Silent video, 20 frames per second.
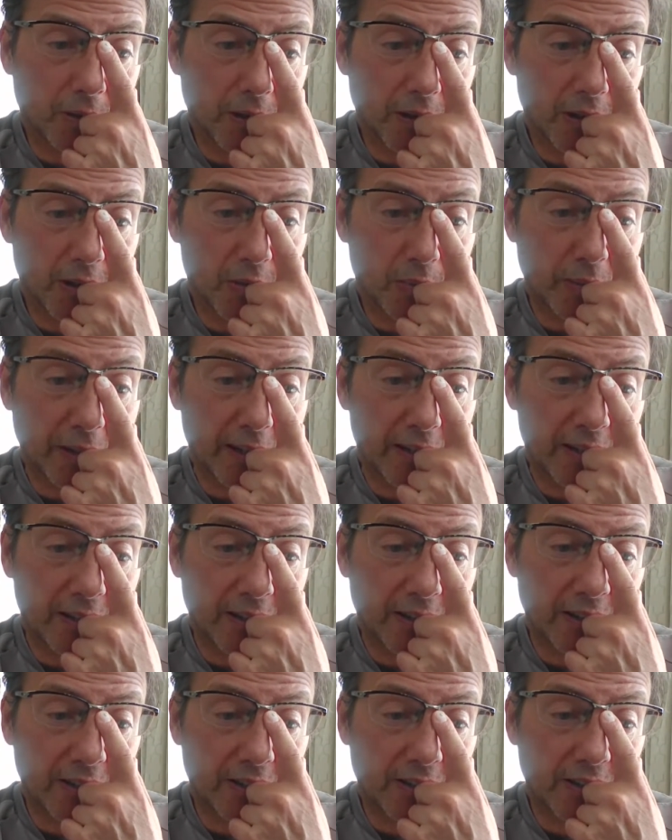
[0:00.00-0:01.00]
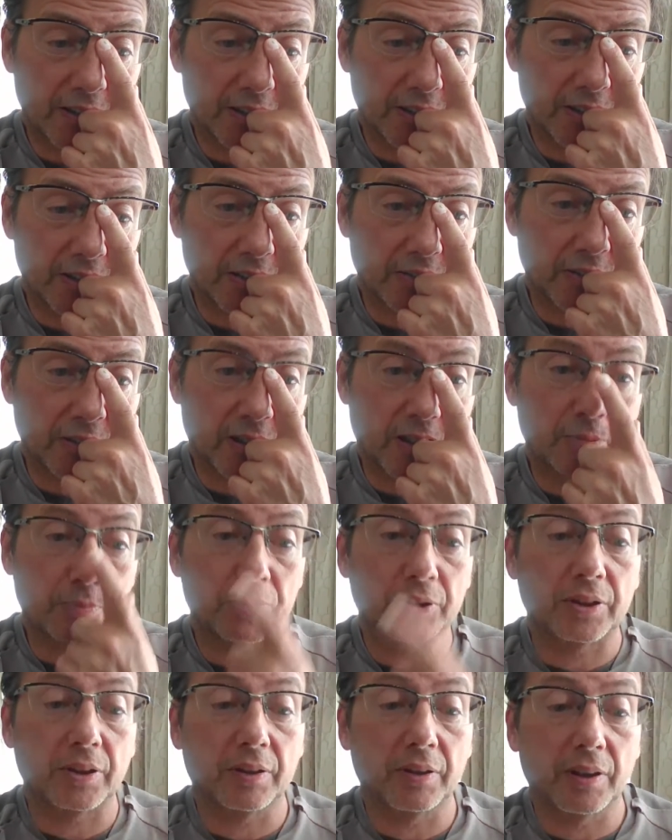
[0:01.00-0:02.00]
SpaceX is still
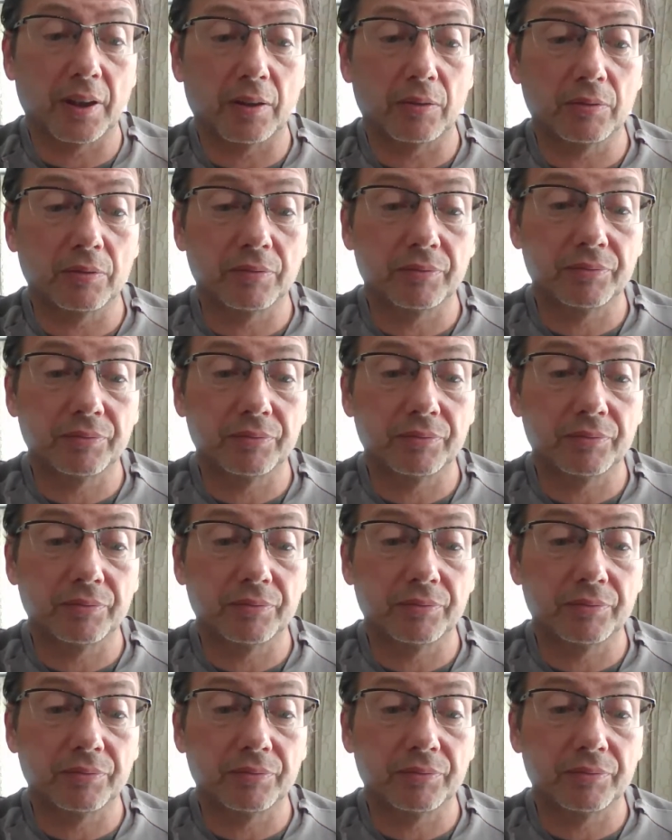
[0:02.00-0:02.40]
7.5% down.